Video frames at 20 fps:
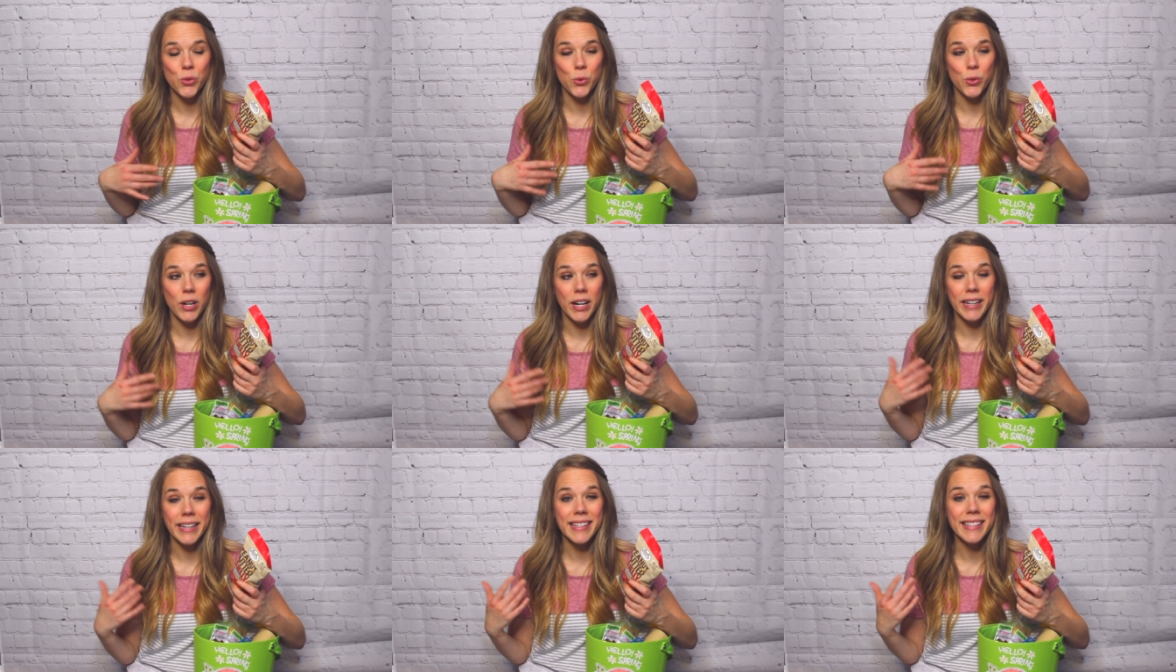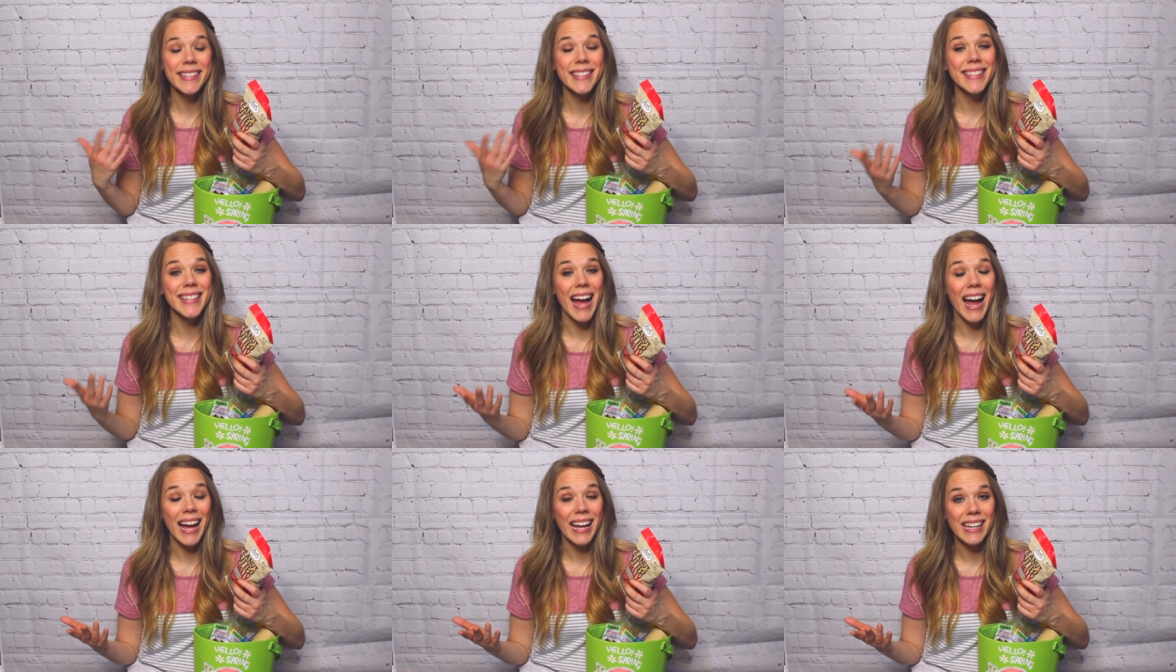or any
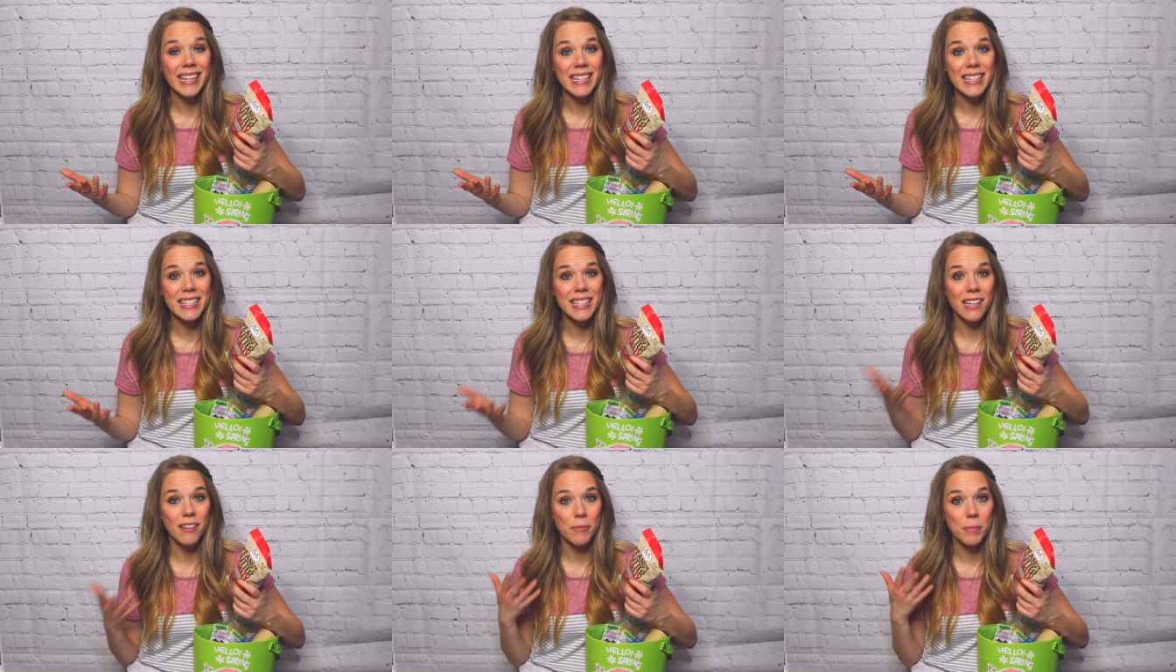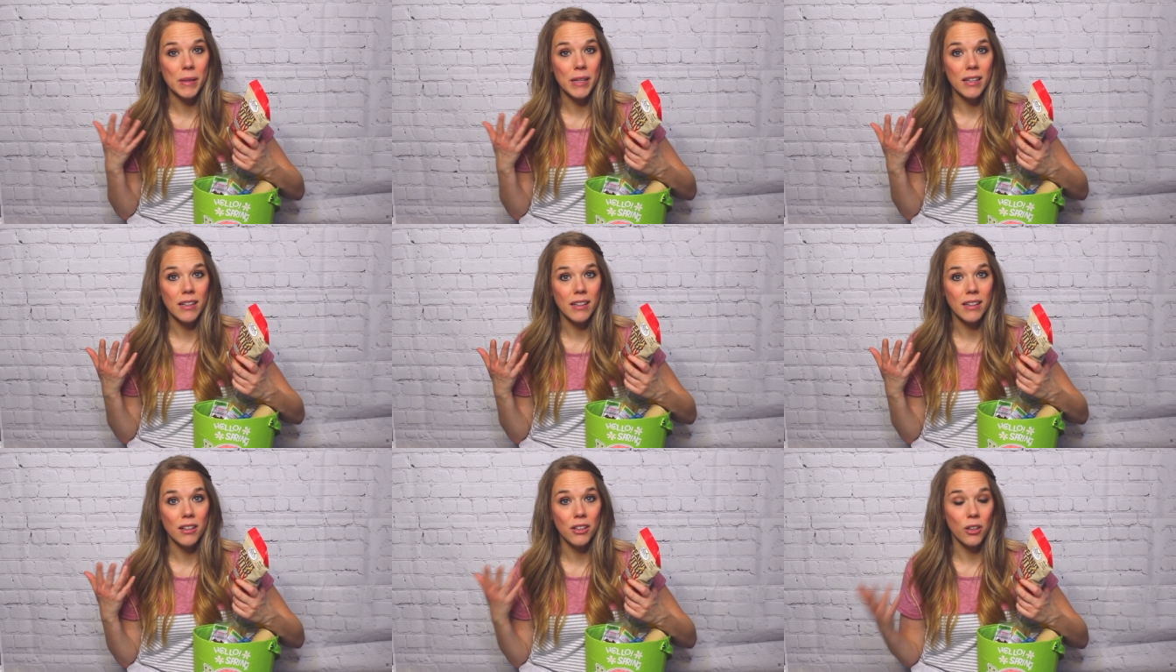signs of
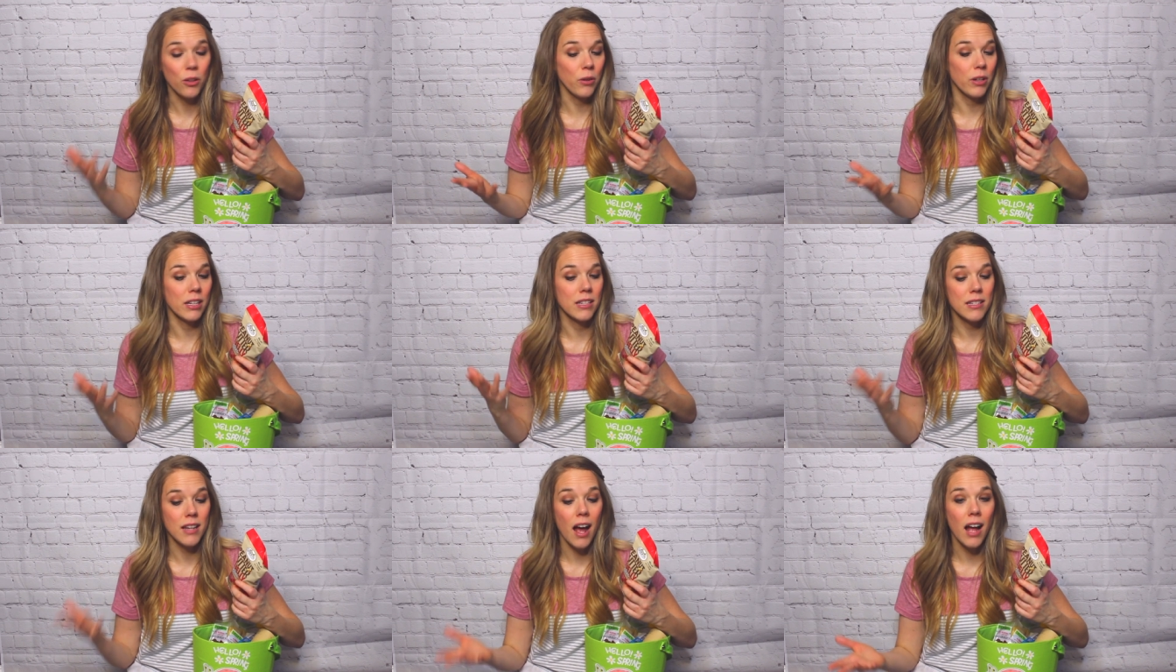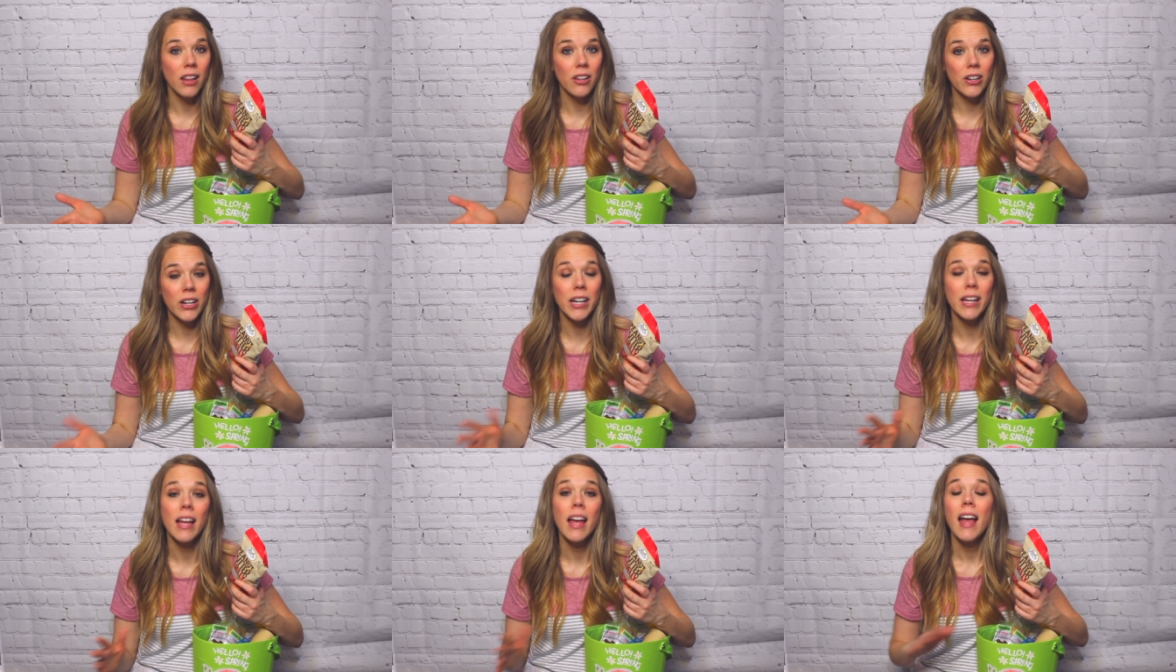being gluten
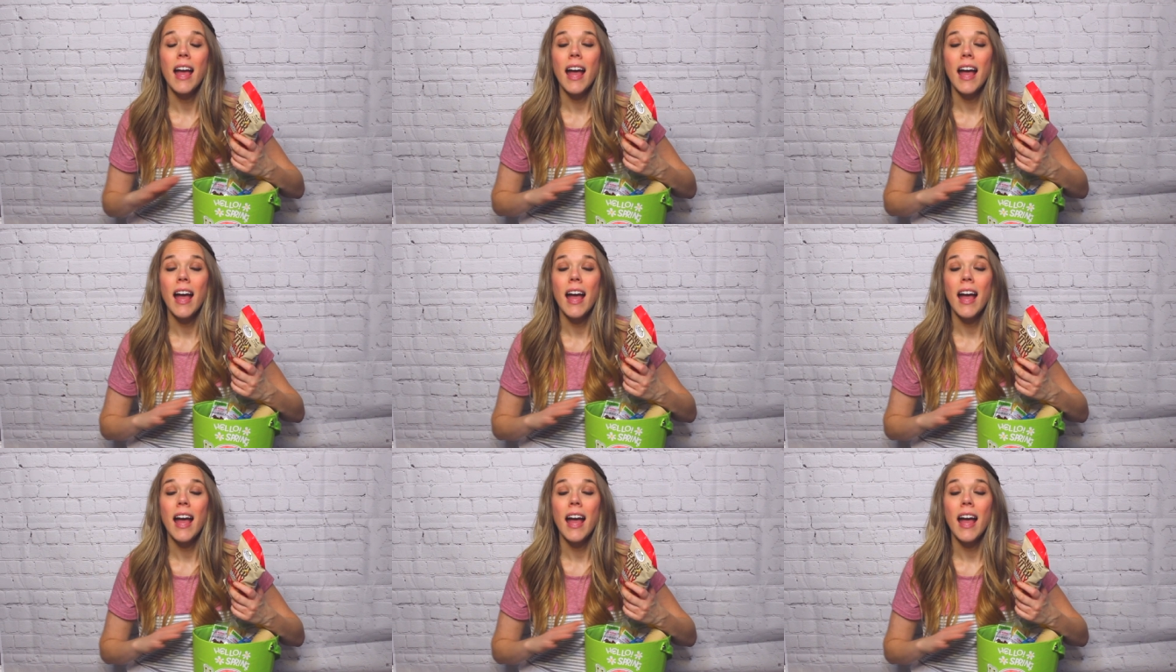intolerant,